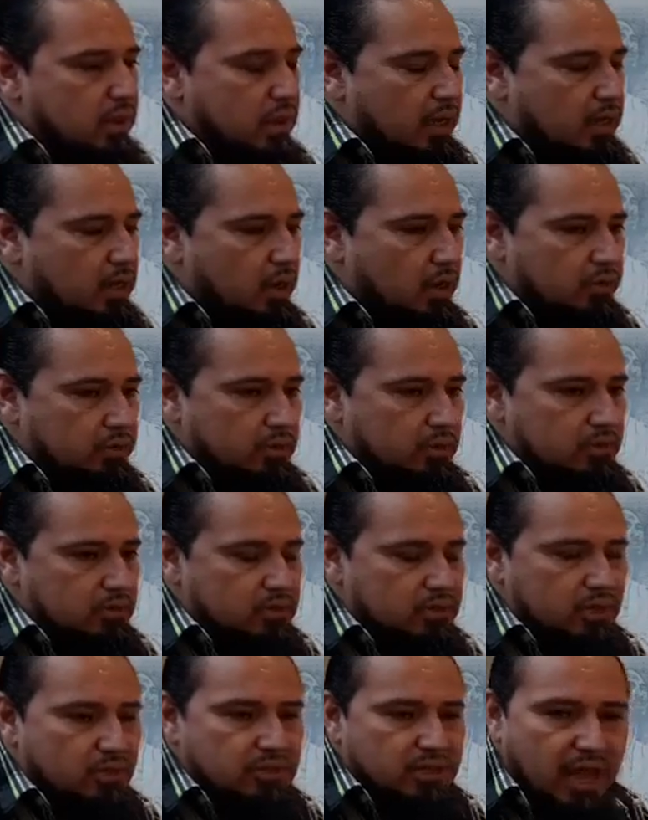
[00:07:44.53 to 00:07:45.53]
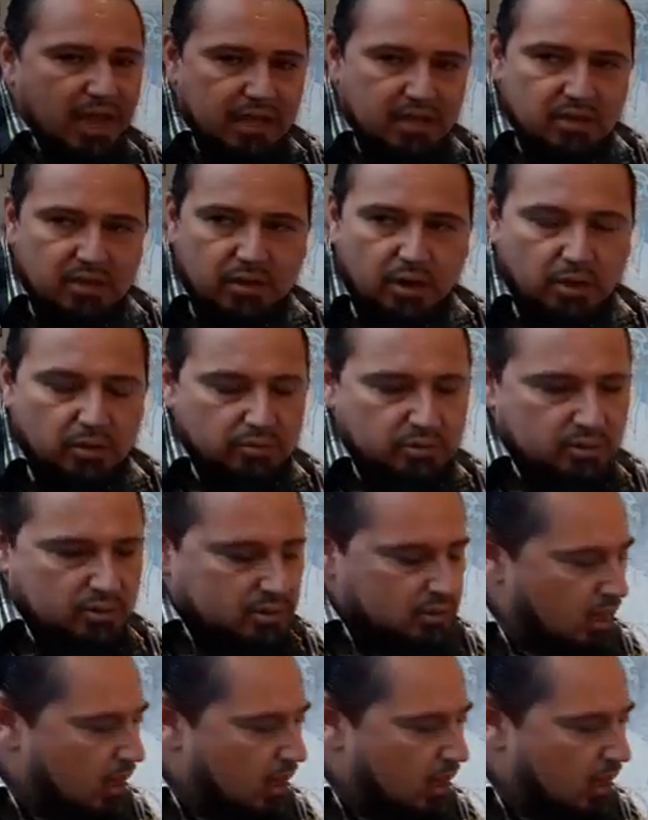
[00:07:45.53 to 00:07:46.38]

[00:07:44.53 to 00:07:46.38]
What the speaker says: and whole notes. There's eighth notes.